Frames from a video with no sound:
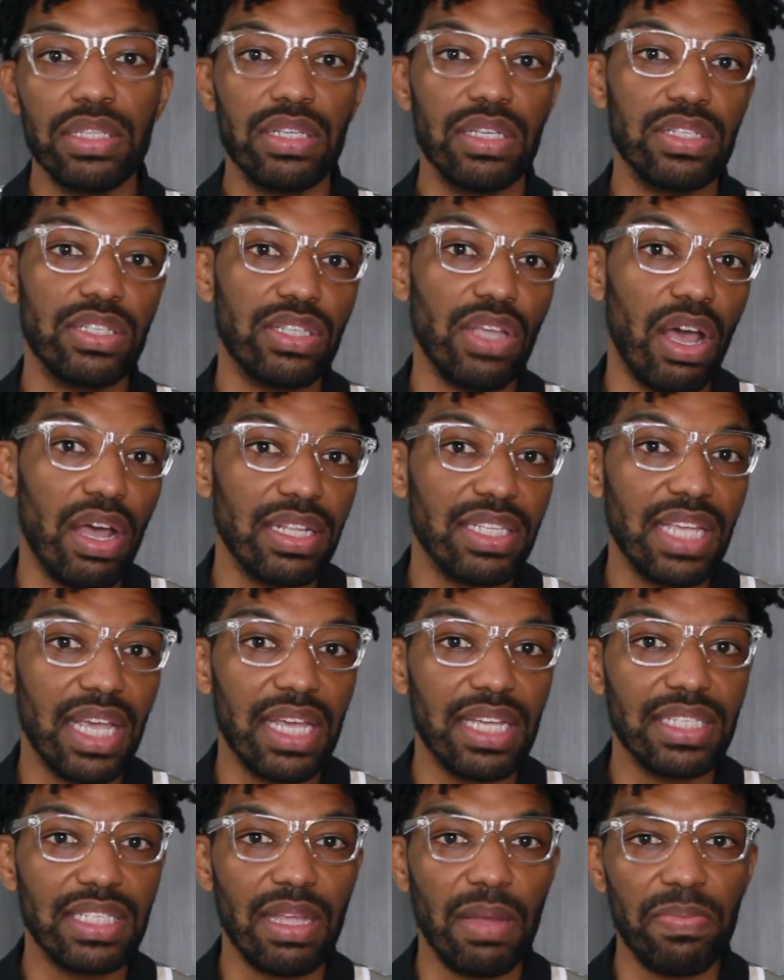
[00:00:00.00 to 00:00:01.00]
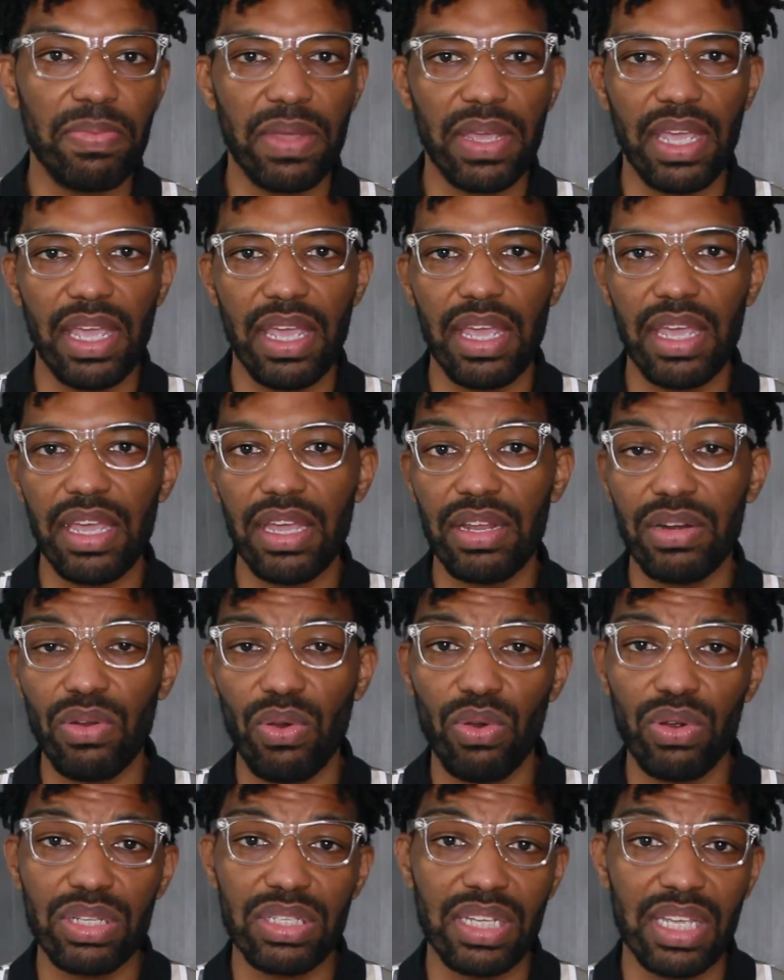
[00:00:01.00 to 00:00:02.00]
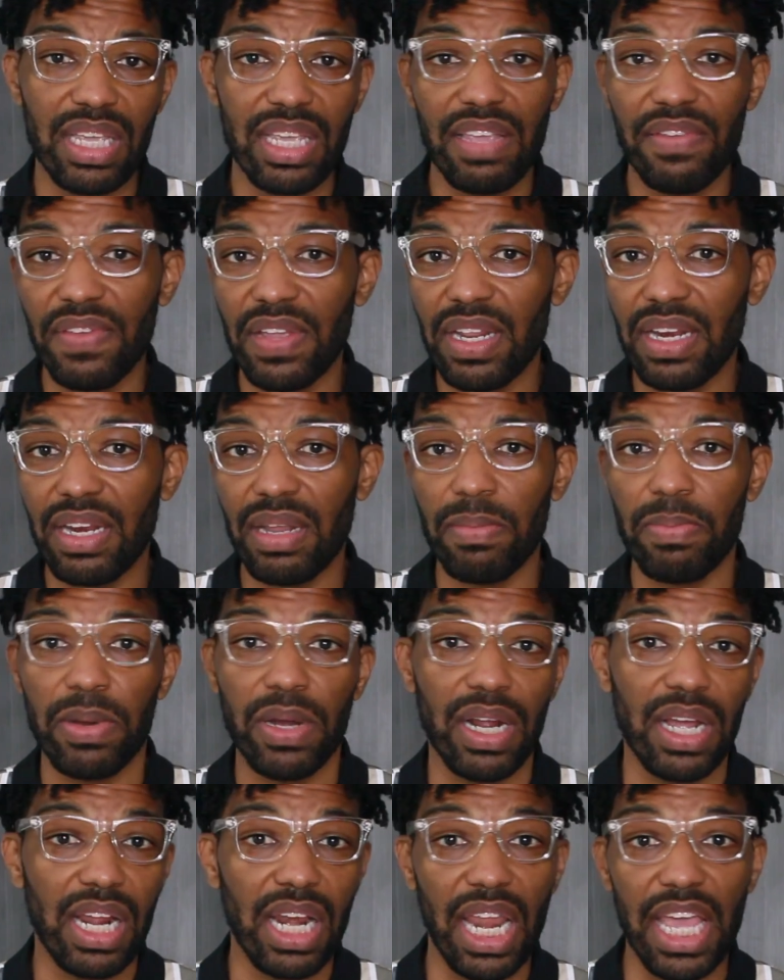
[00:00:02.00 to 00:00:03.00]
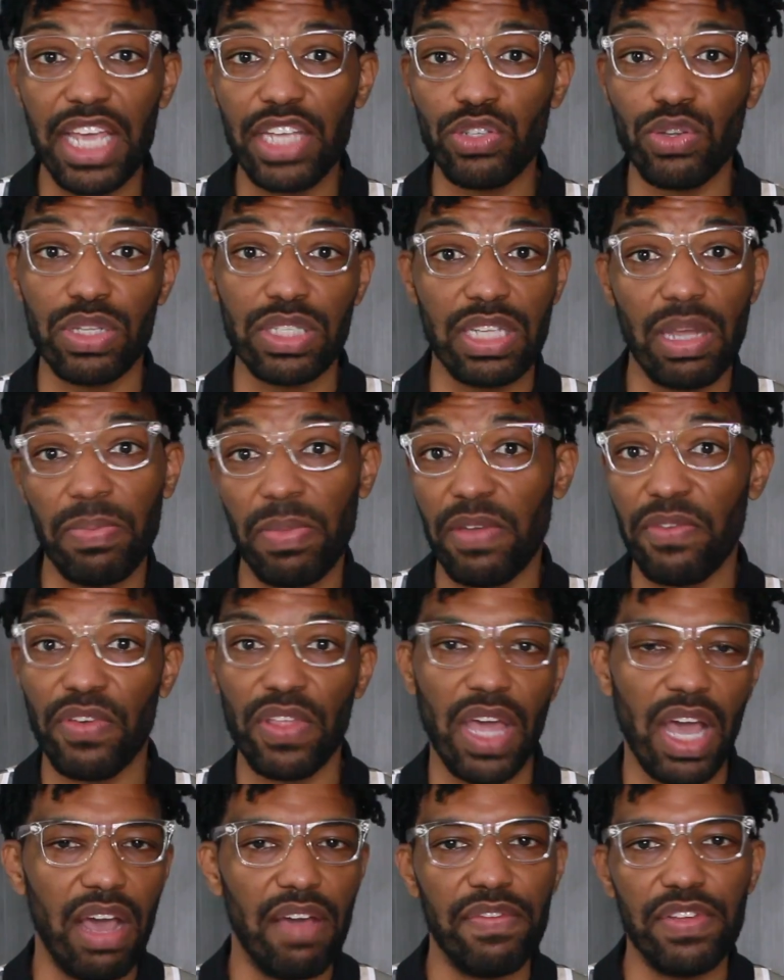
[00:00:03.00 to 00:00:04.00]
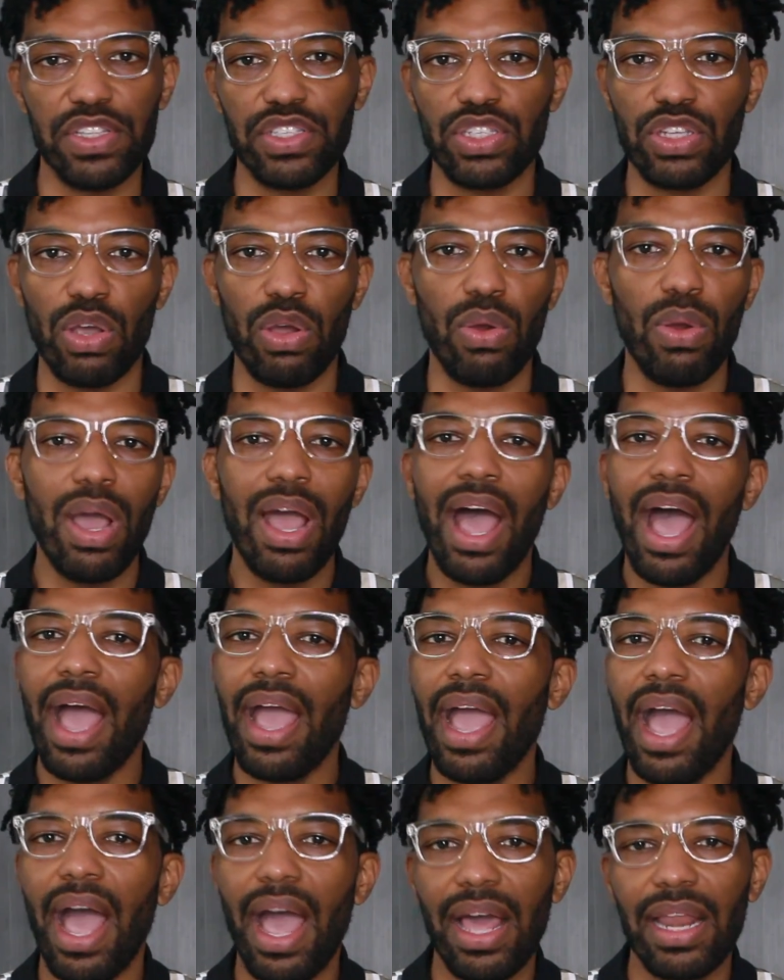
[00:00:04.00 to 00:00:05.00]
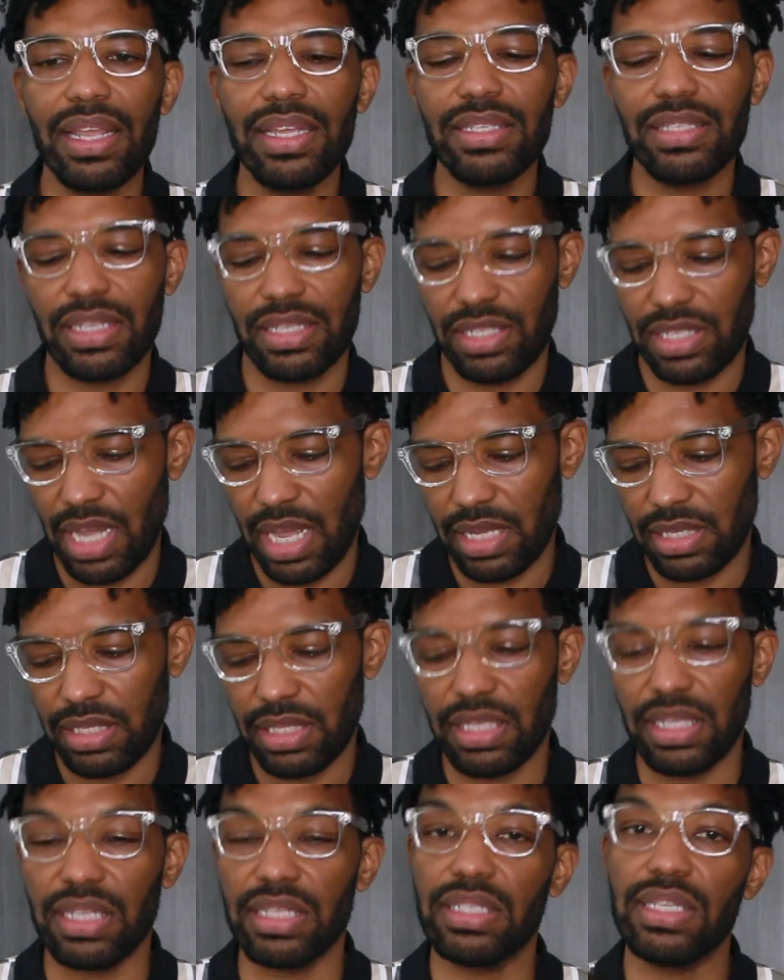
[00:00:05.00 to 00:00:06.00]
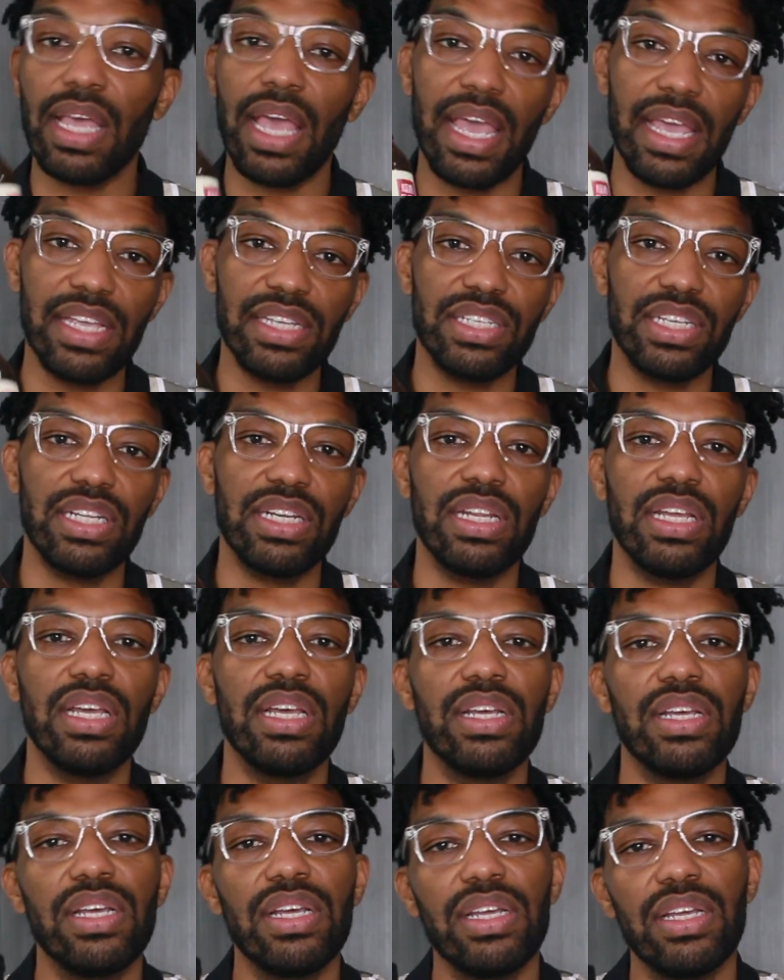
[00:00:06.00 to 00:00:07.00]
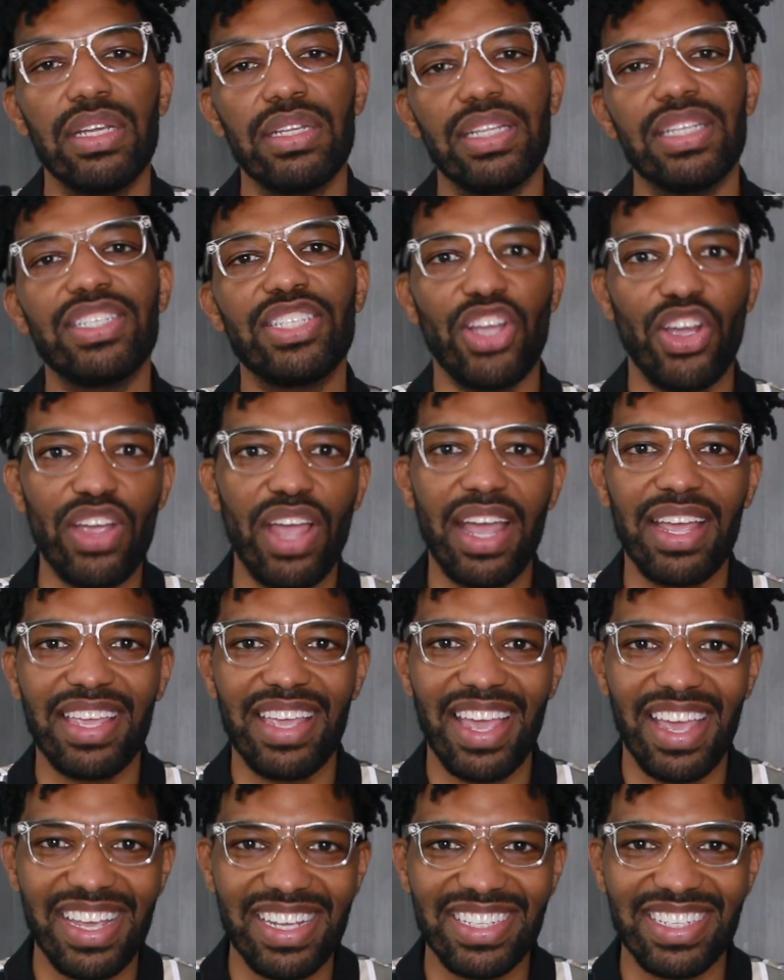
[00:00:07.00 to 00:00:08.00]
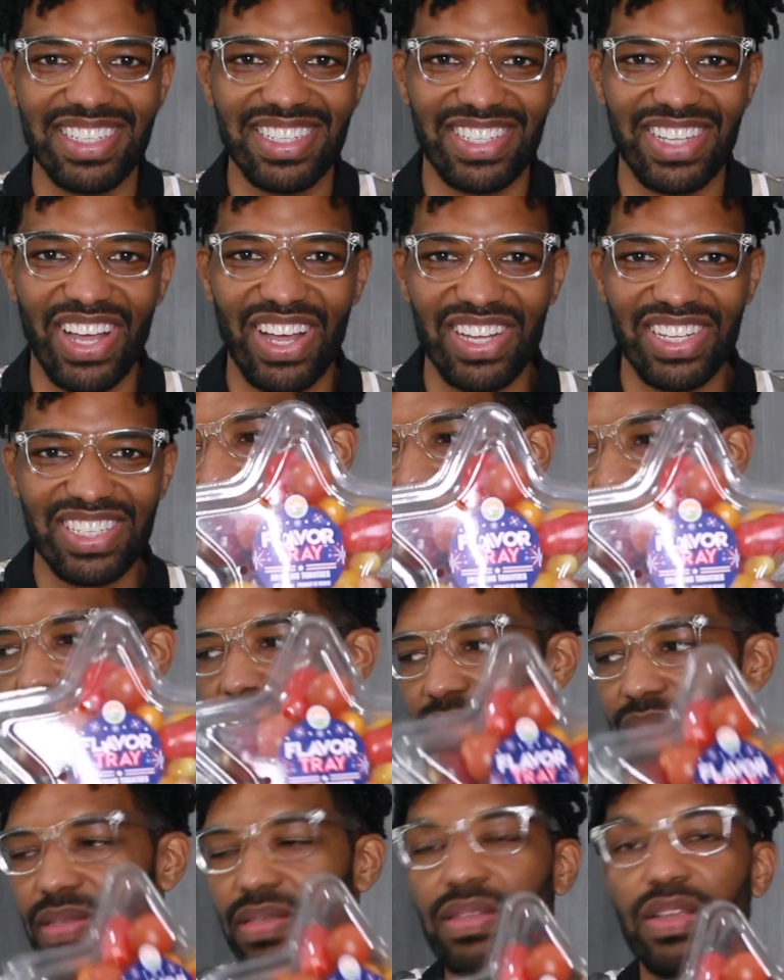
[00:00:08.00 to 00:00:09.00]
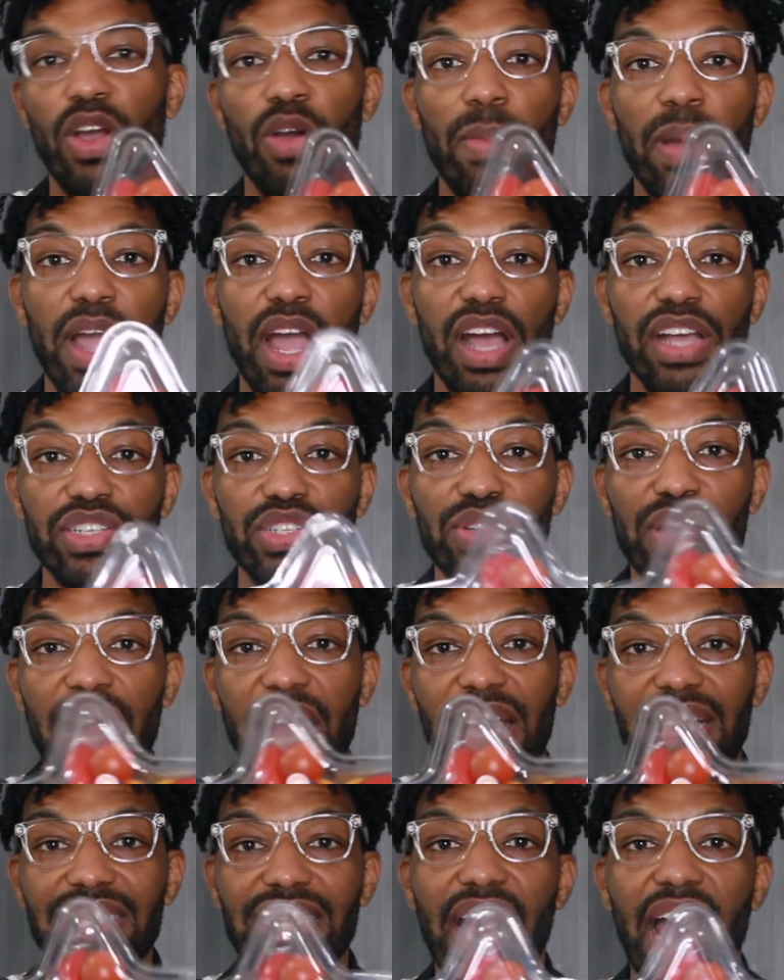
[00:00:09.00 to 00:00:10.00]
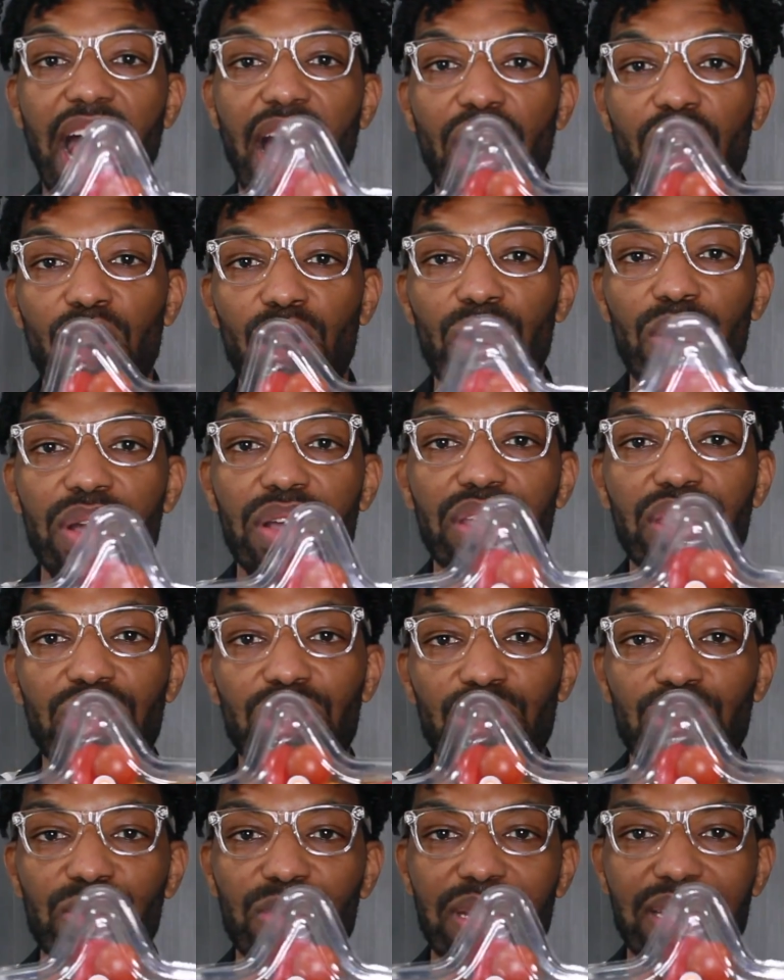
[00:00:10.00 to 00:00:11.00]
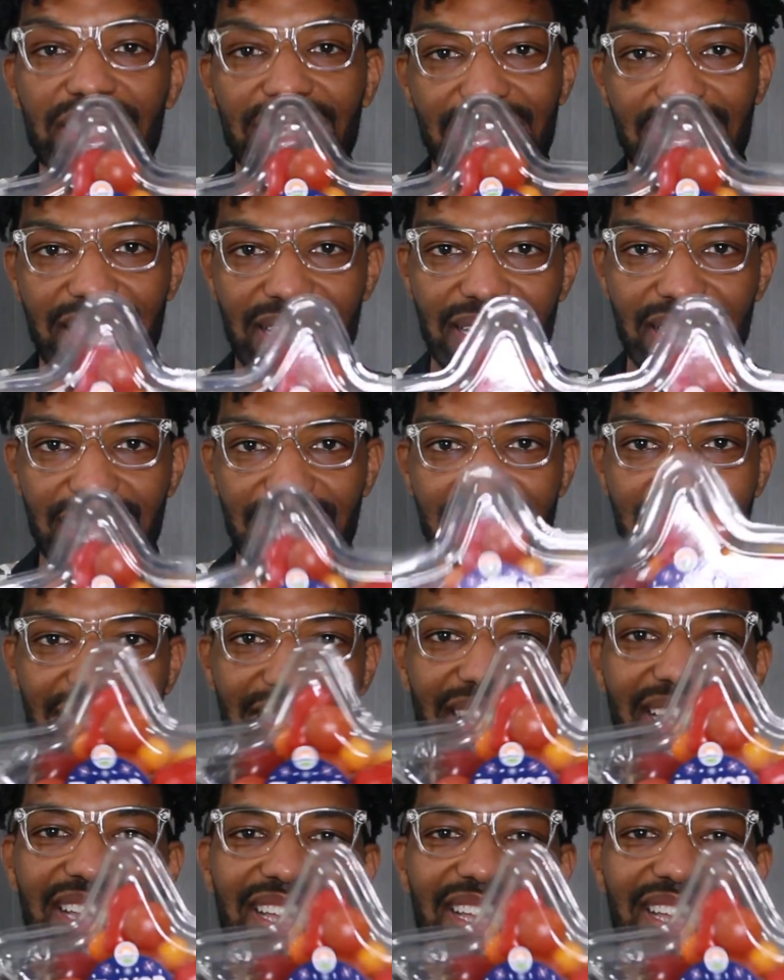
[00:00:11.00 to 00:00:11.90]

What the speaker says: to saute something in, or to even put a glaze on something for the oven. So I highly suggest this teriyaki Asian sauce. Oh my gosh, you guys, how cute is this?